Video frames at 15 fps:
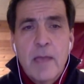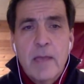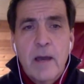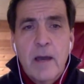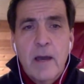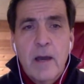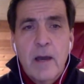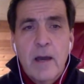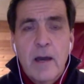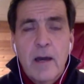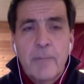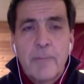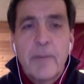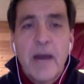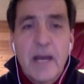a, a,
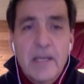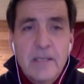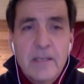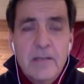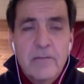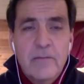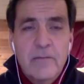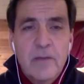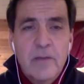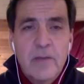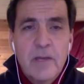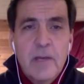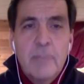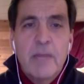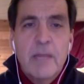positive
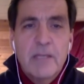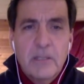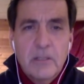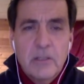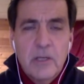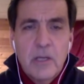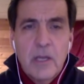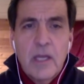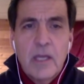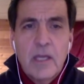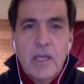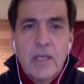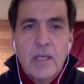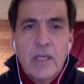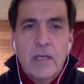message,
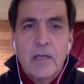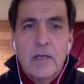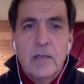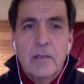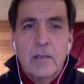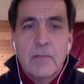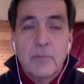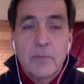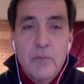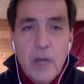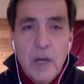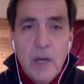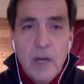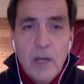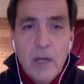a, uh, a
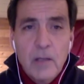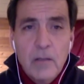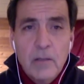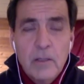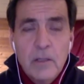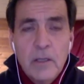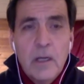blue collar,